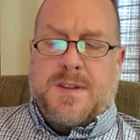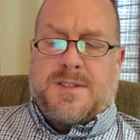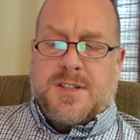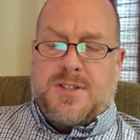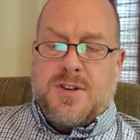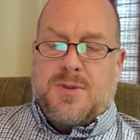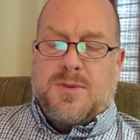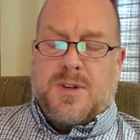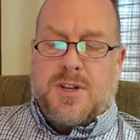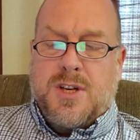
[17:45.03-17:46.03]
To
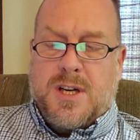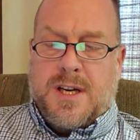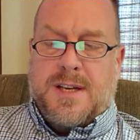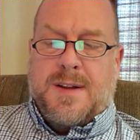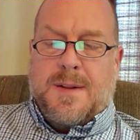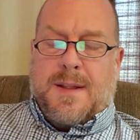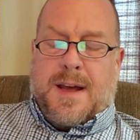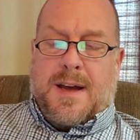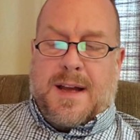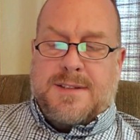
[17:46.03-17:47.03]
do good
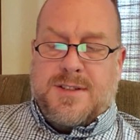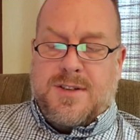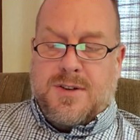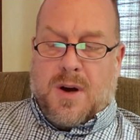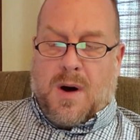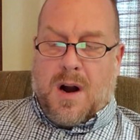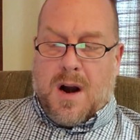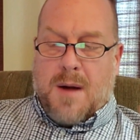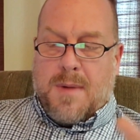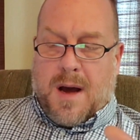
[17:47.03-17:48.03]
and to do no
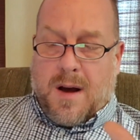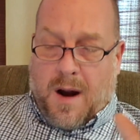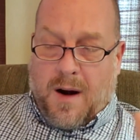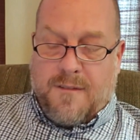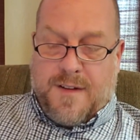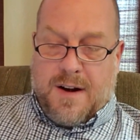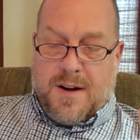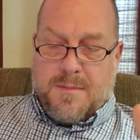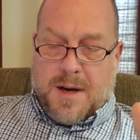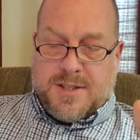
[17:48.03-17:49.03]
harm are
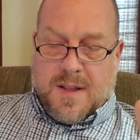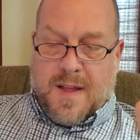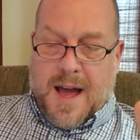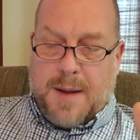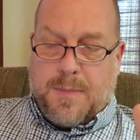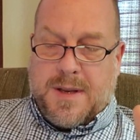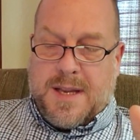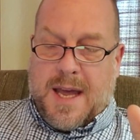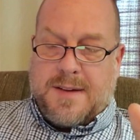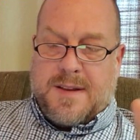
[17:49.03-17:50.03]
very much alike, but
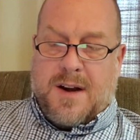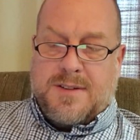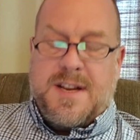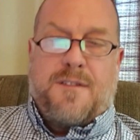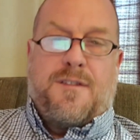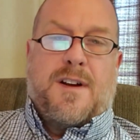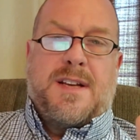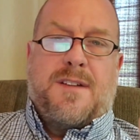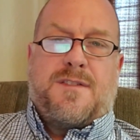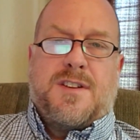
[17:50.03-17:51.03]
yet they're different.
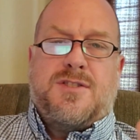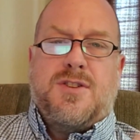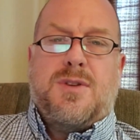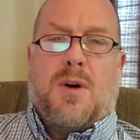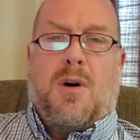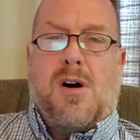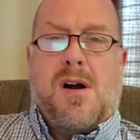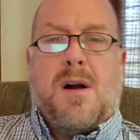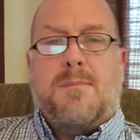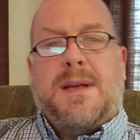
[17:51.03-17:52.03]
If to do no
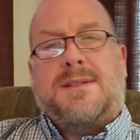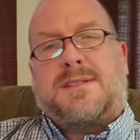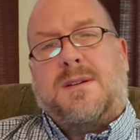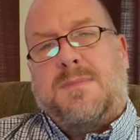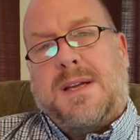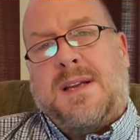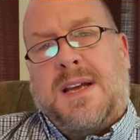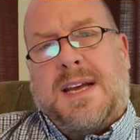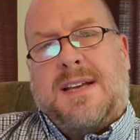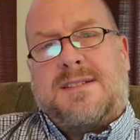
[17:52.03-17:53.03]
harm means to be,
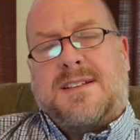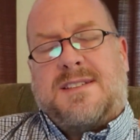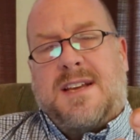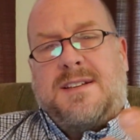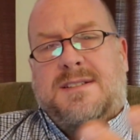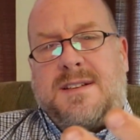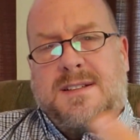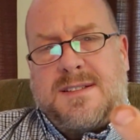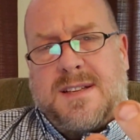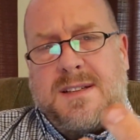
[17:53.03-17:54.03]

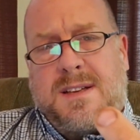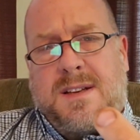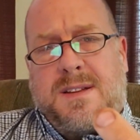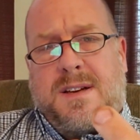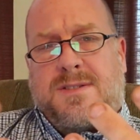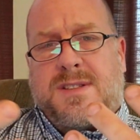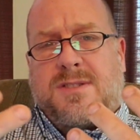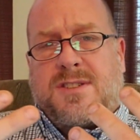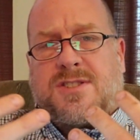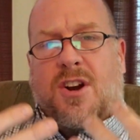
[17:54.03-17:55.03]
there's
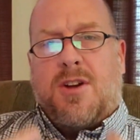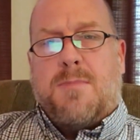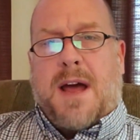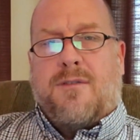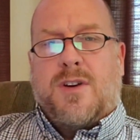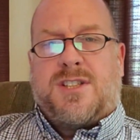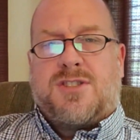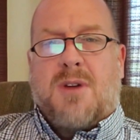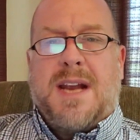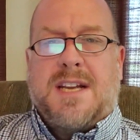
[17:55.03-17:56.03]
a certain amount of
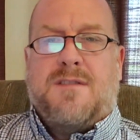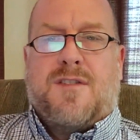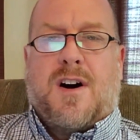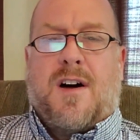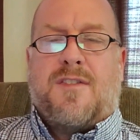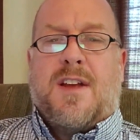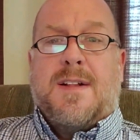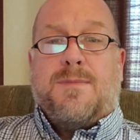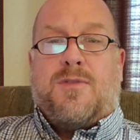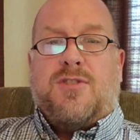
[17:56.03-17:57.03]
restraint involved.
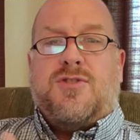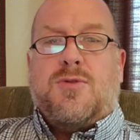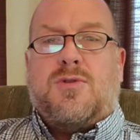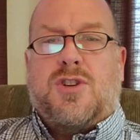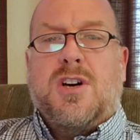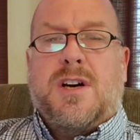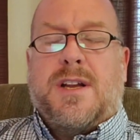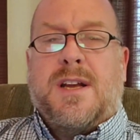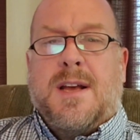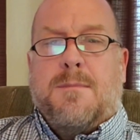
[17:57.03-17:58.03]
To do
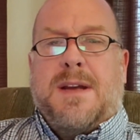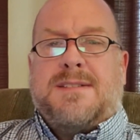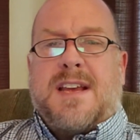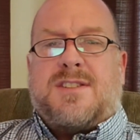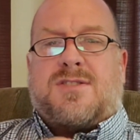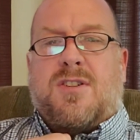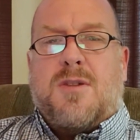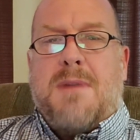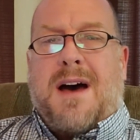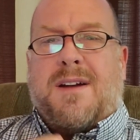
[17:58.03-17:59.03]
good means a certain
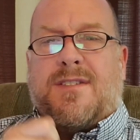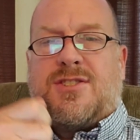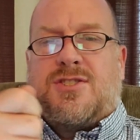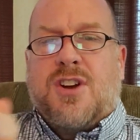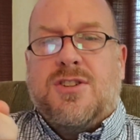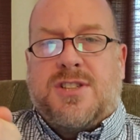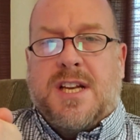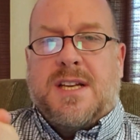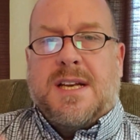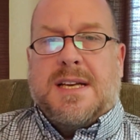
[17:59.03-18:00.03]
amount of
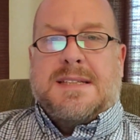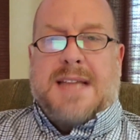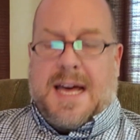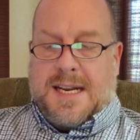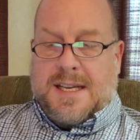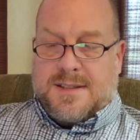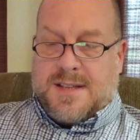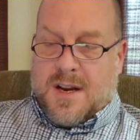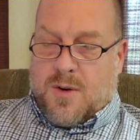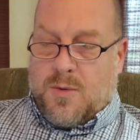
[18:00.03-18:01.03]
assertion that
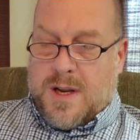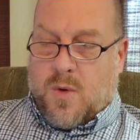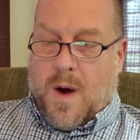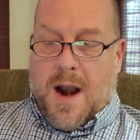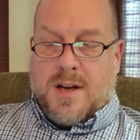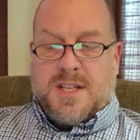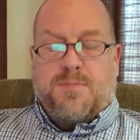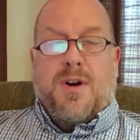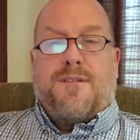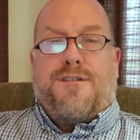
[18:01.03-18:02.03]
is required. To
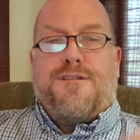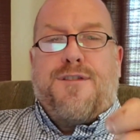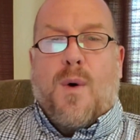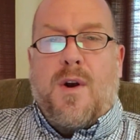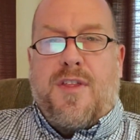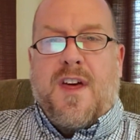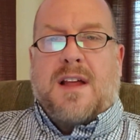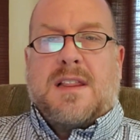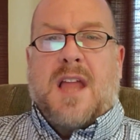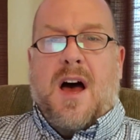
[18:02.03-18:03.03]
put forth
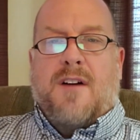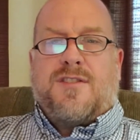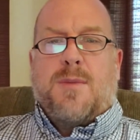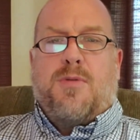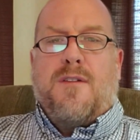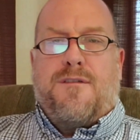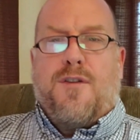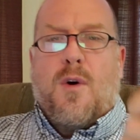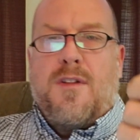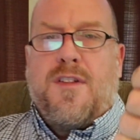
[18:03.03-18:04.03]
love, to put
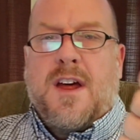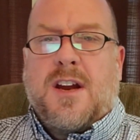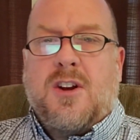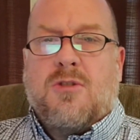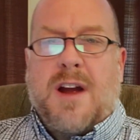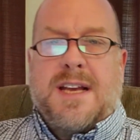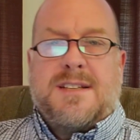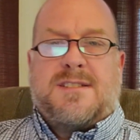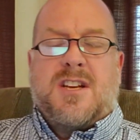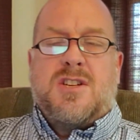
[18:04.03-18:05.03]
forth
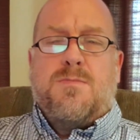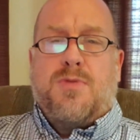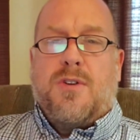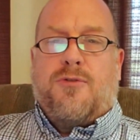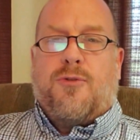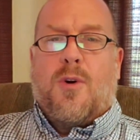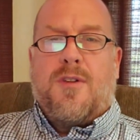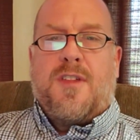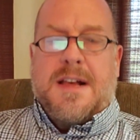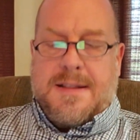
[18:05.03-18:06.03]
grace, to put
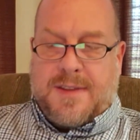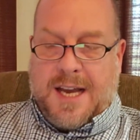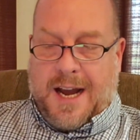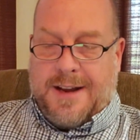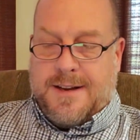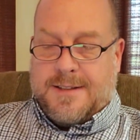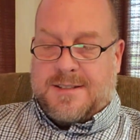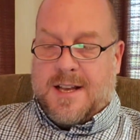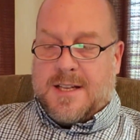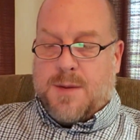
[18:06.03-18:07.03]
forth
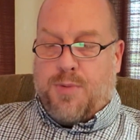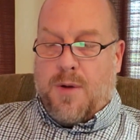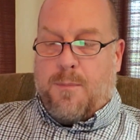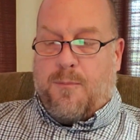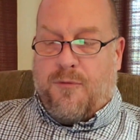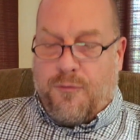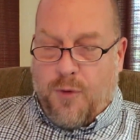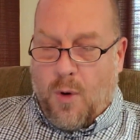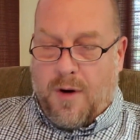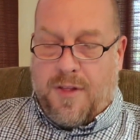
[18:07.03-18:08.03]
kindness, to put
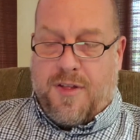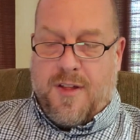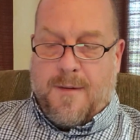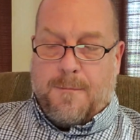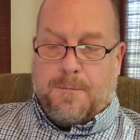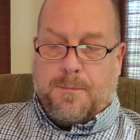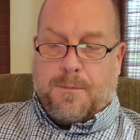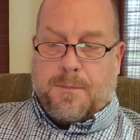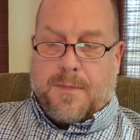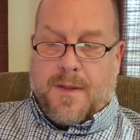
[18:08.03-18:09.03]
forth
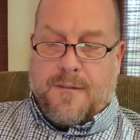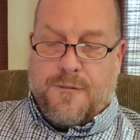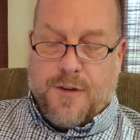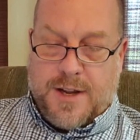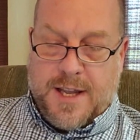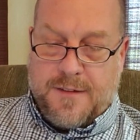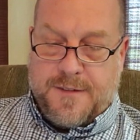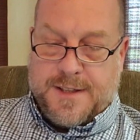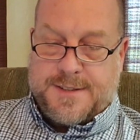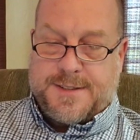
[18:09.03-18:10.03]

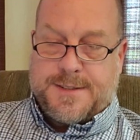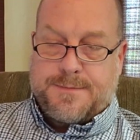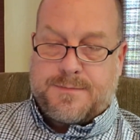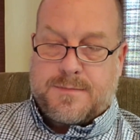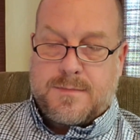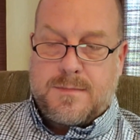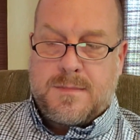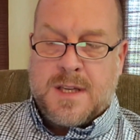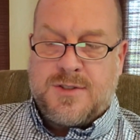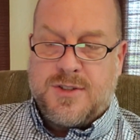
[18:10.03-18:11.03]
forgiveness,
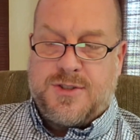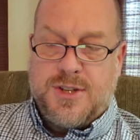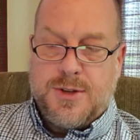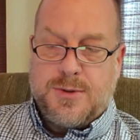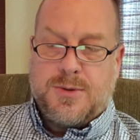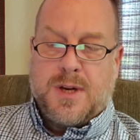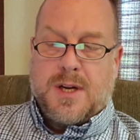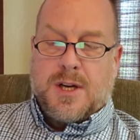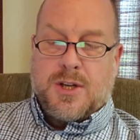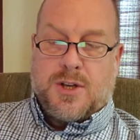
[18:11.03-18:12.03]
to do
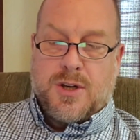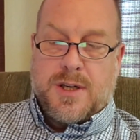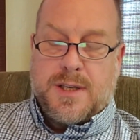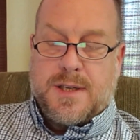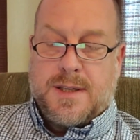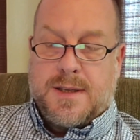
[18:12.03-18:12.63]
good.